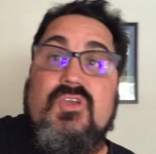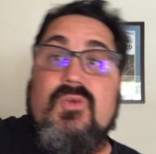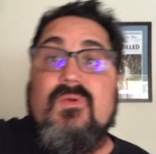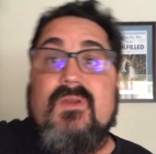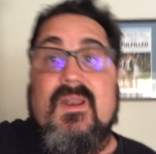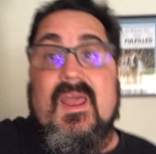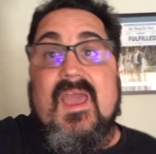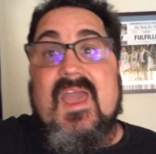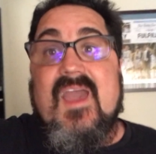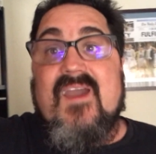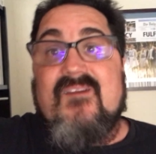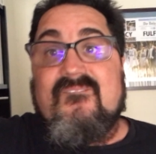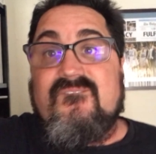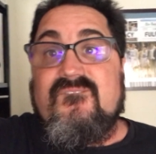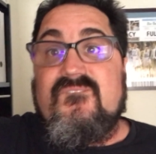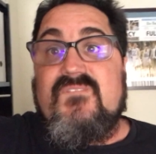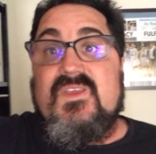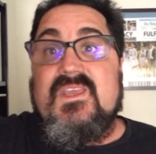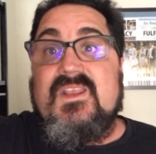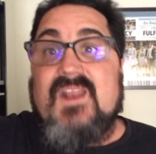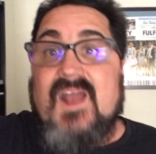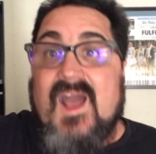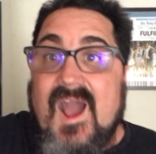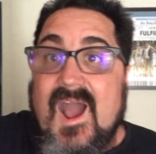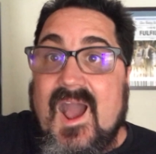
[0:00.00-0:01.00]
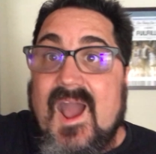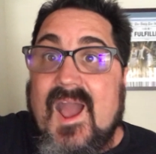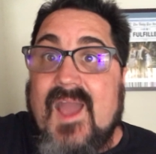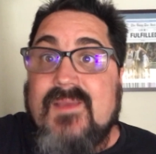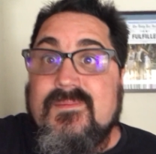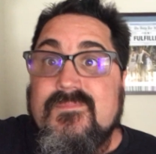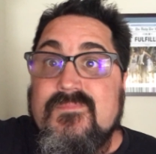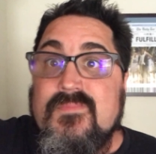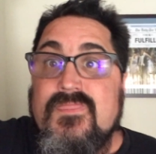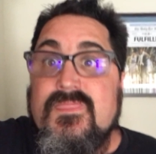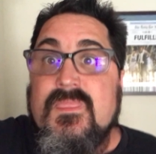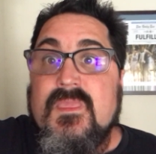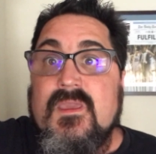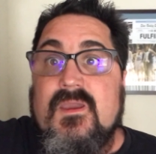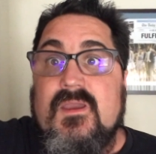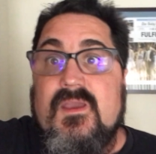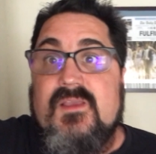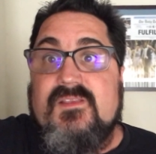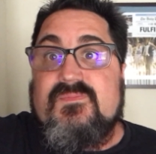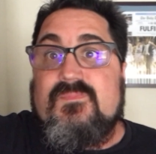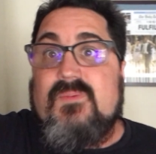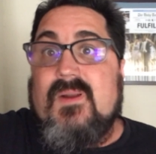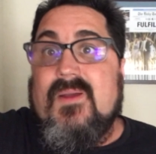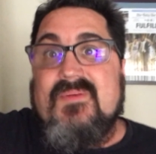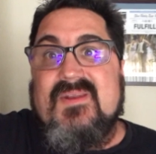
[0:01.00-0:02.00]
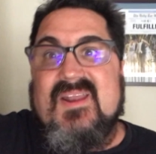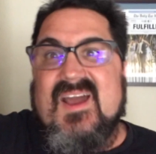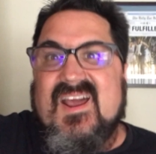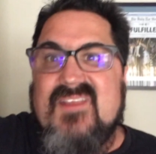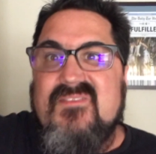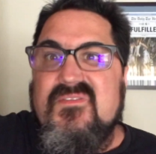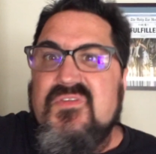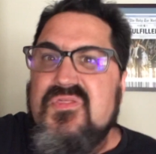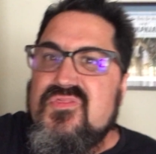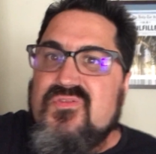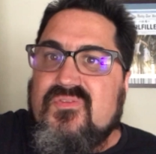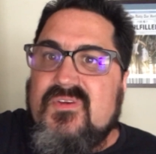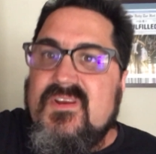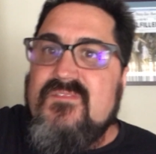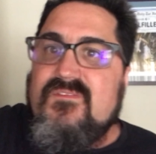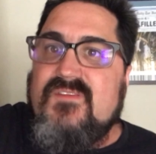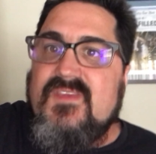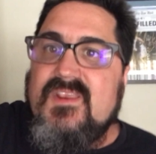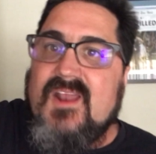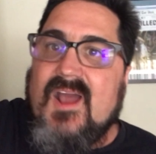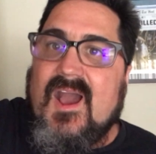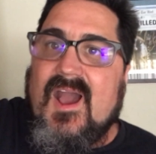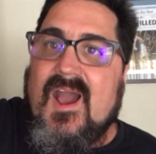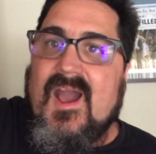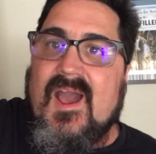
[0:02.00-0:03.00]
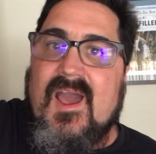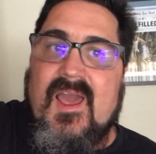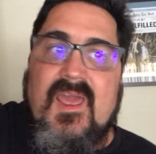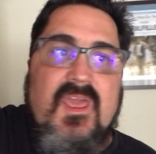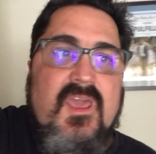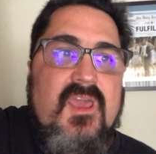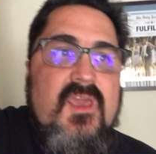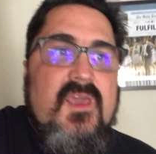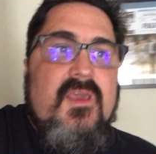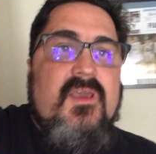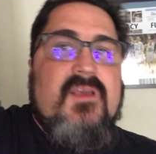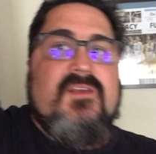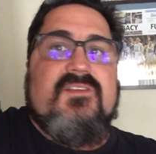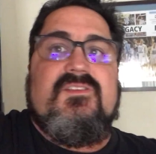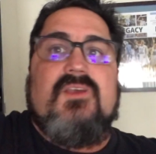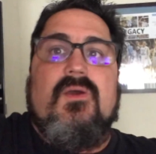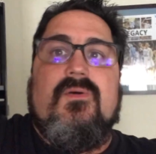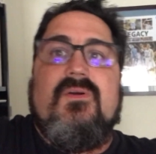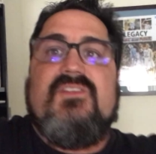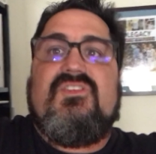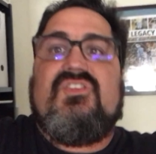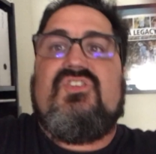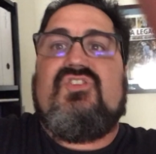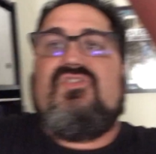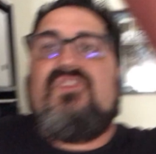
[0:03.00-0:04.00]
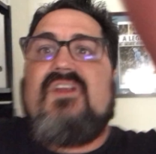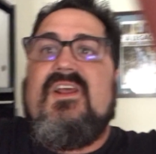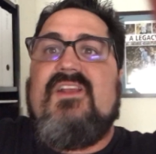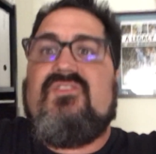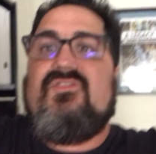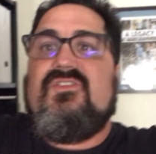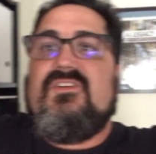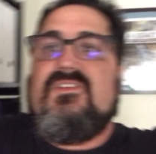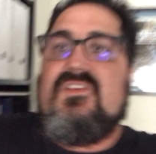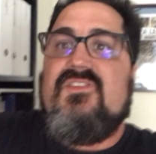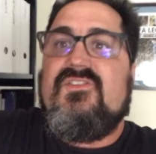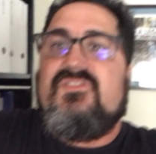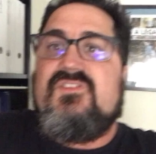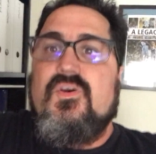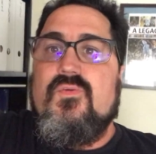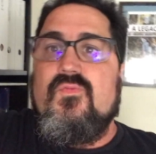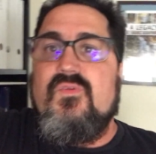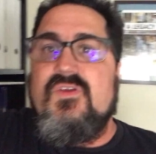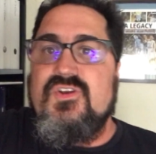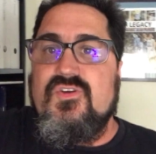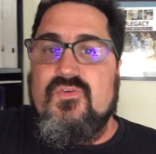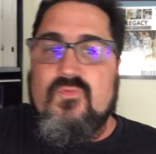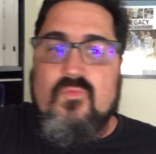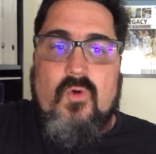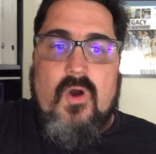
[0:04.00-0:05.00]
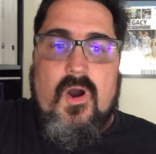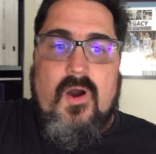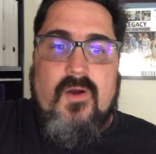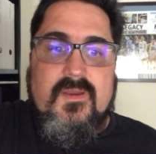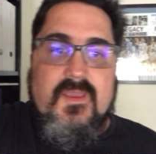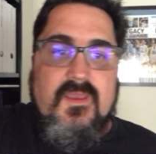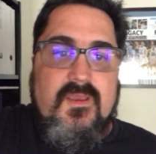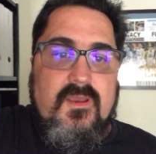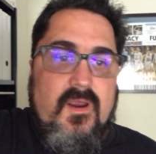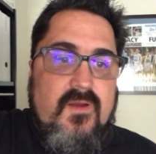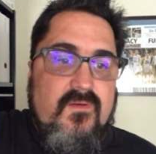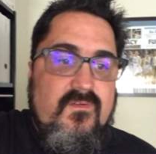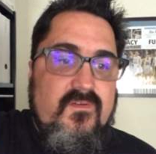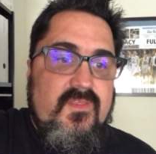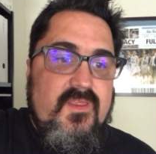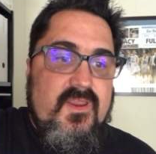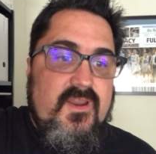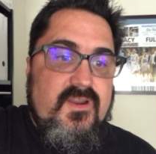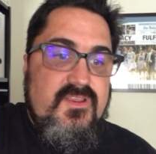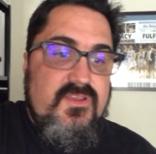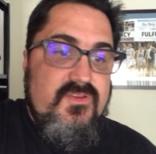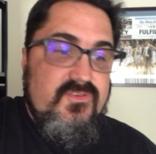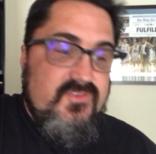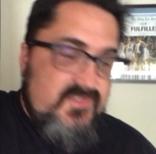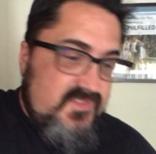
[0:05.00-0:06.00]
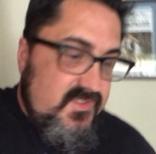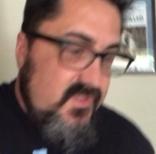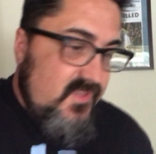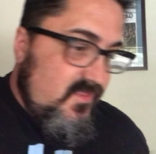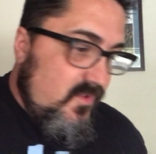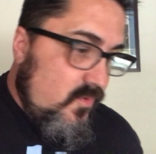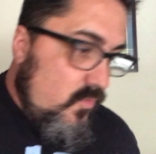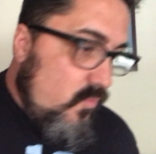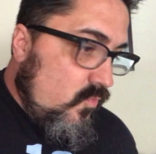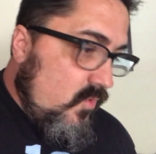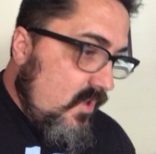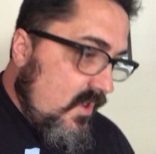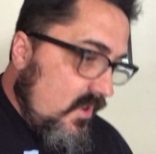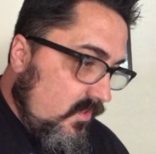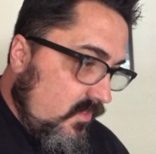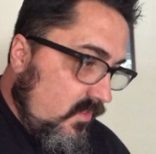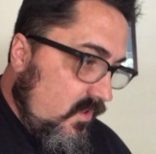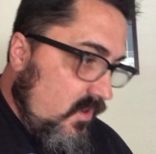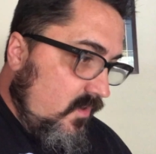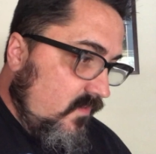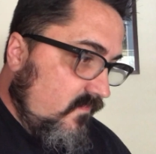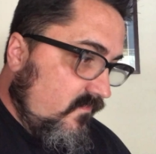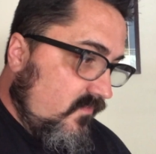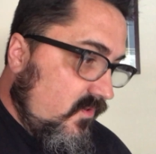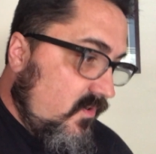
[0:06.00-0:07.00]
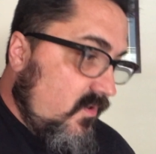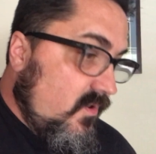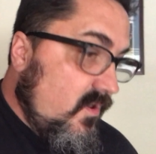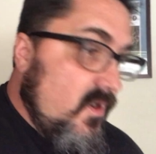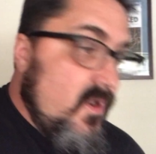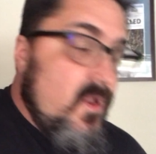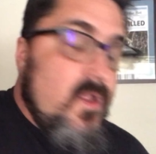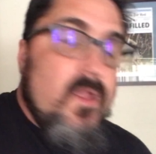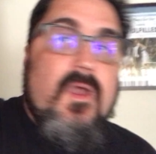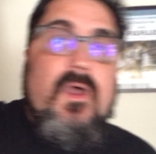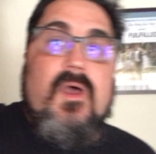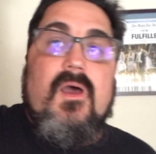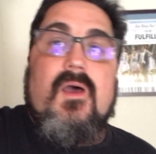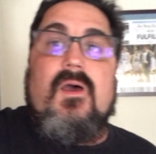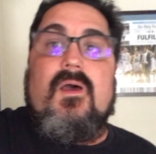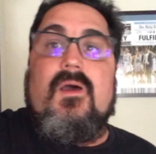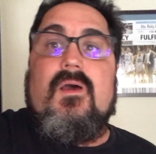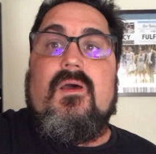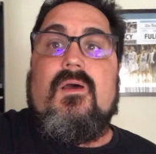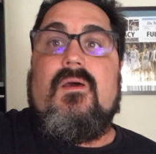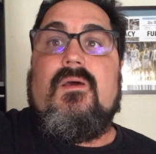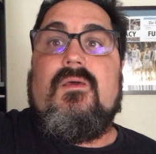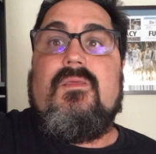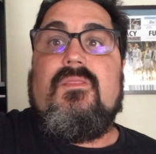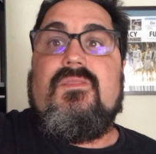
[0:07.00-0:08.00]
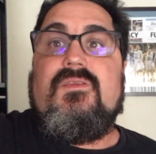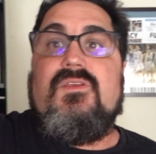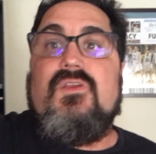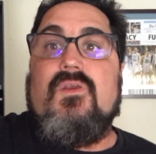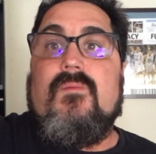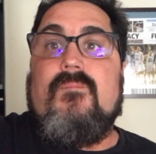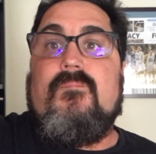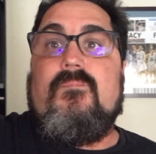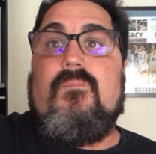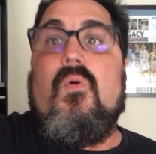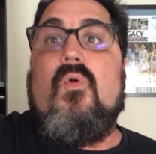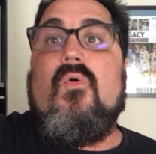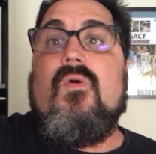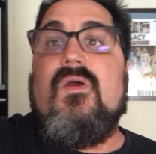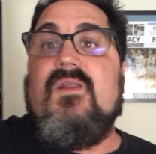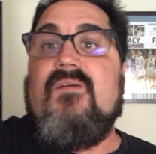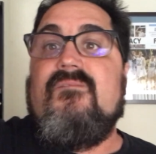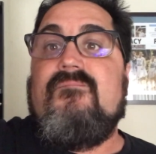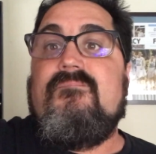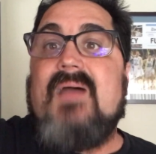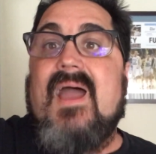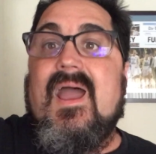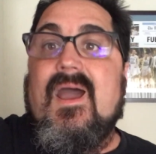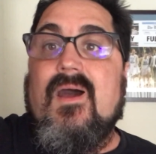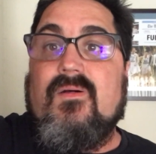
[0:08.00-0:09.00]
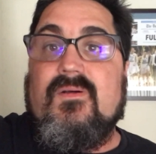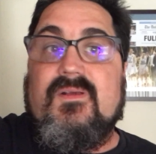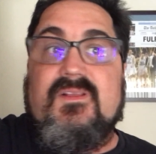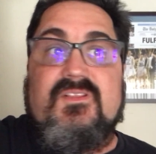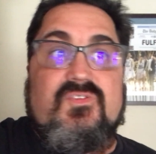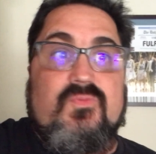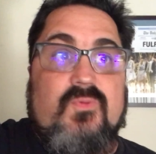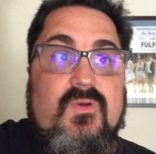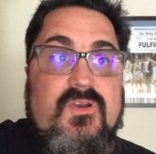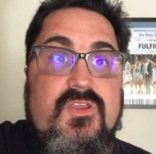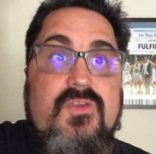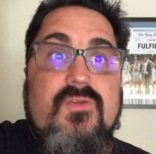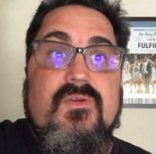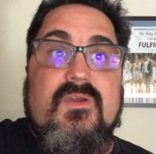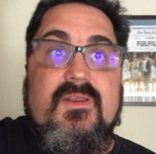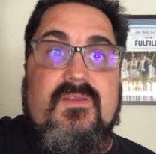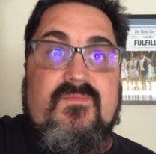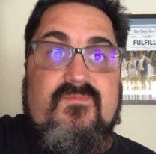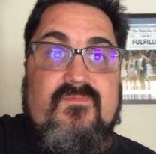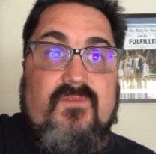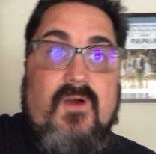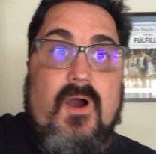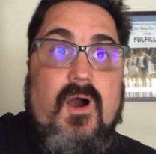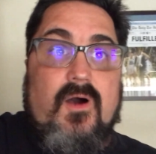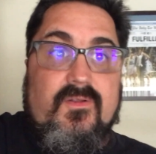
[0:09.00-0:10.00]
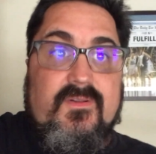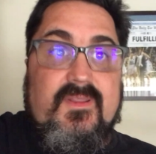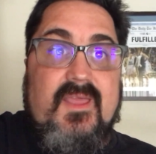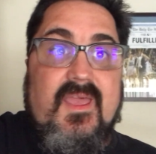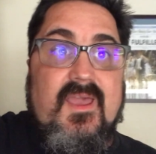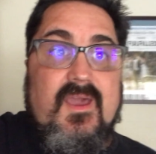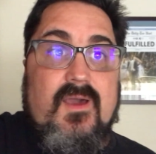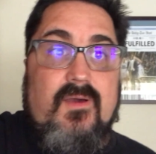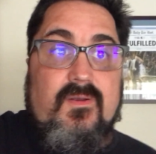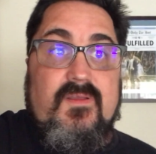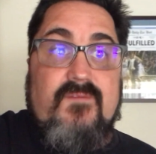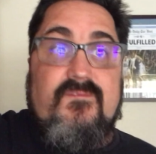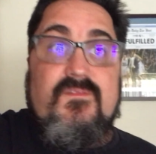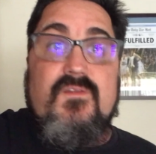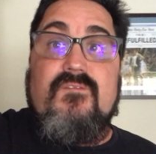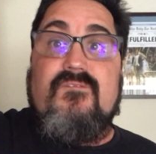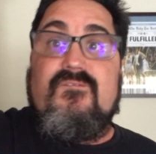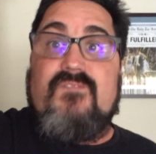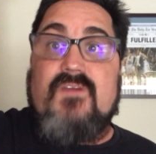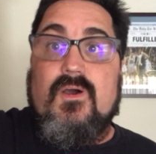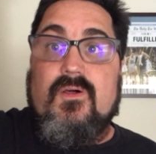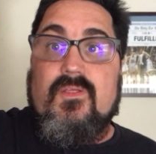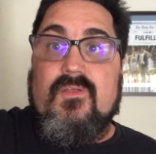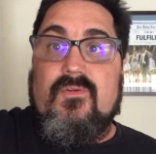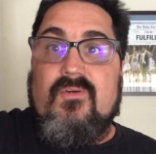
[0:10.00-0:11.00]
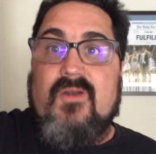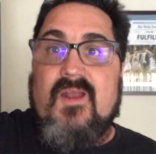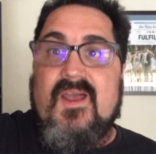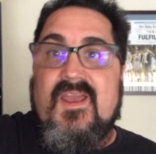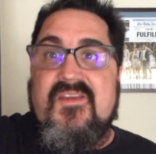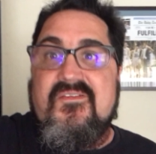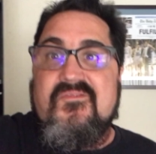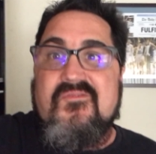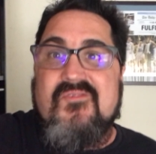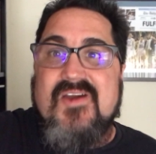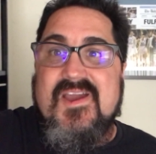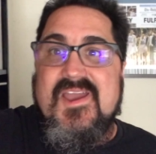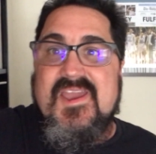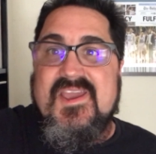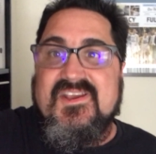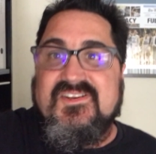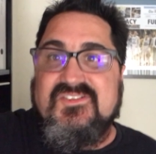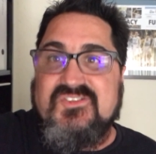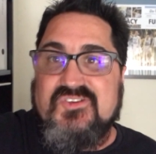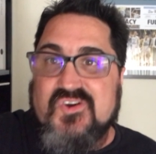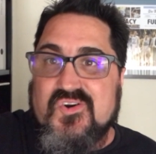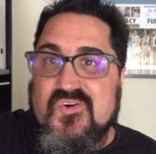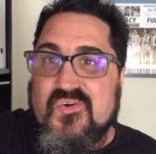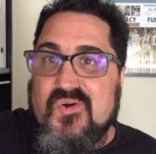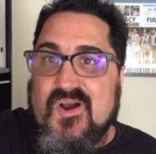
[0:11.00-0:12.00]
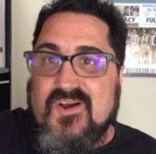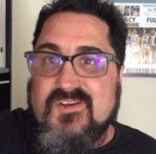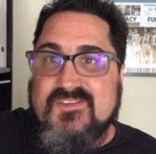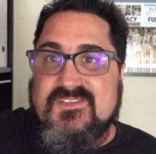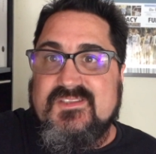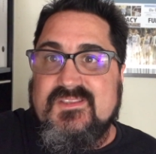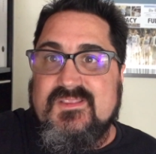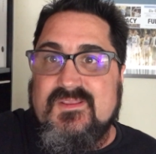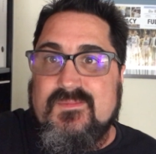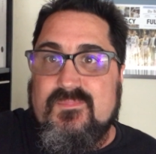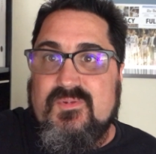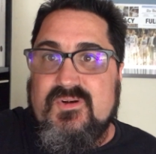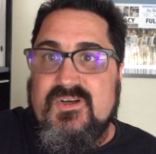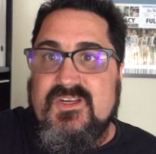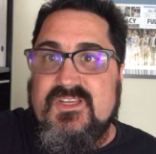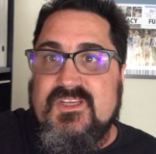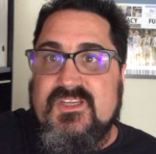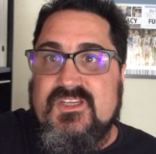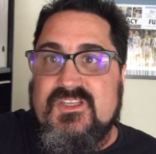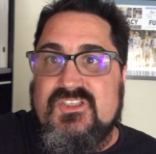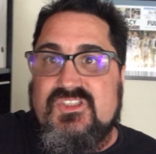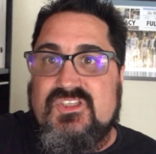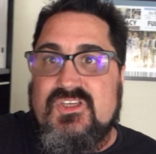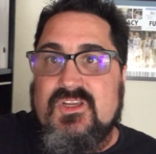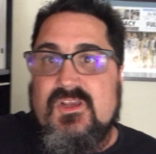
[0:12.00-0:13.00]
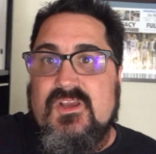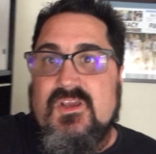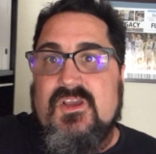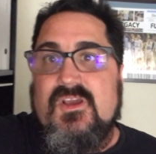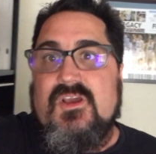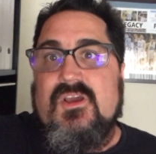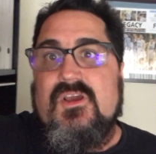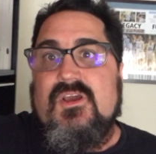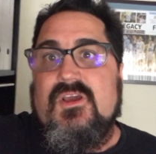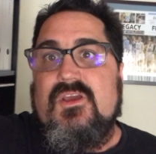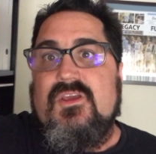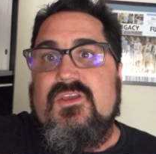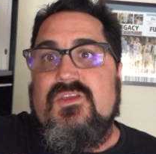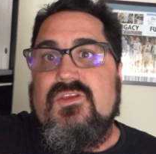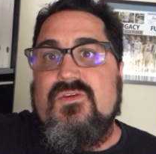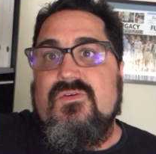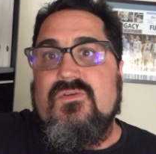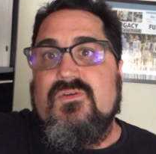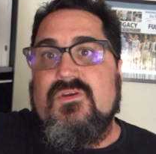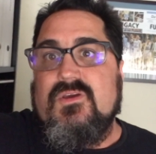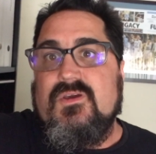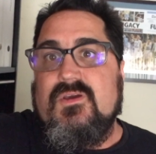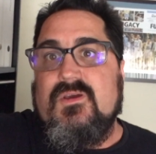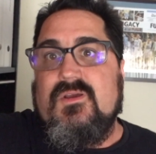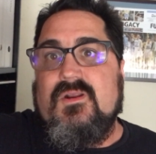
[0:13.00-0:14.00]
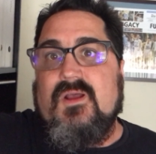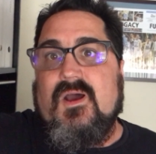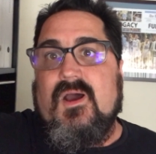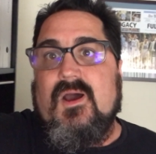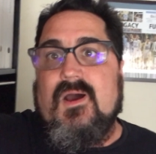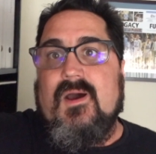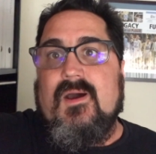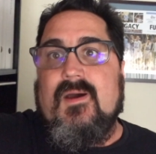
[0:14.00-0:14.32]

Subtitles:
2.5 feet high. It's probably not even 3 feet high, so it's treacherous. And so when you're walking over there, you see that well over your point of balance where you could fall down. If you fell the right way as you're crossing the bridge, you could